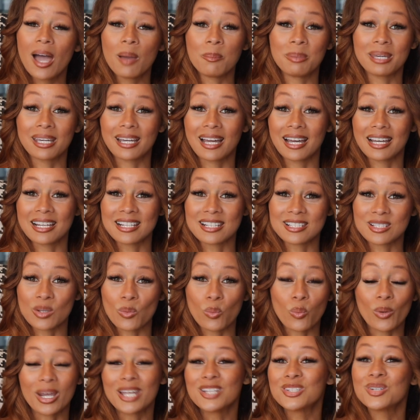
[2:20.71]
because
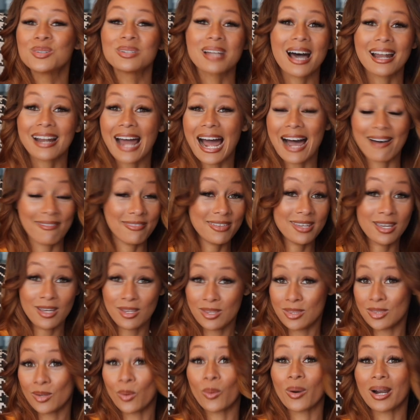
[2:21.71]
we do not have the
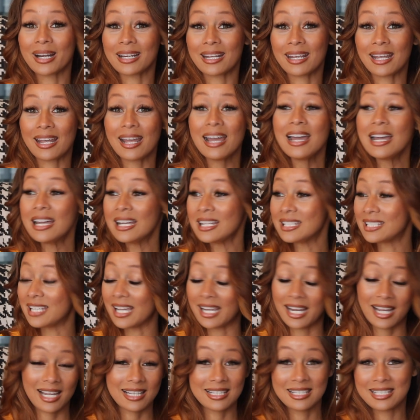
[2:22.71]
authority
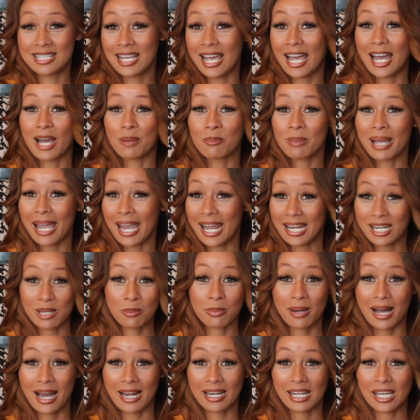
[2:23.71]
to condemn
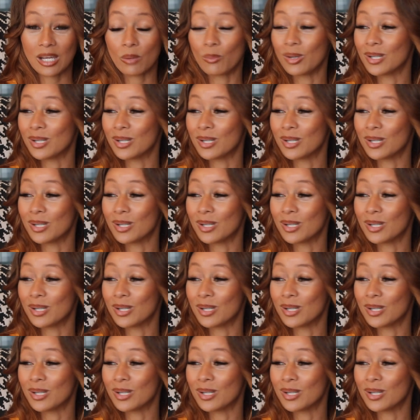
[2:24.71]
anybody.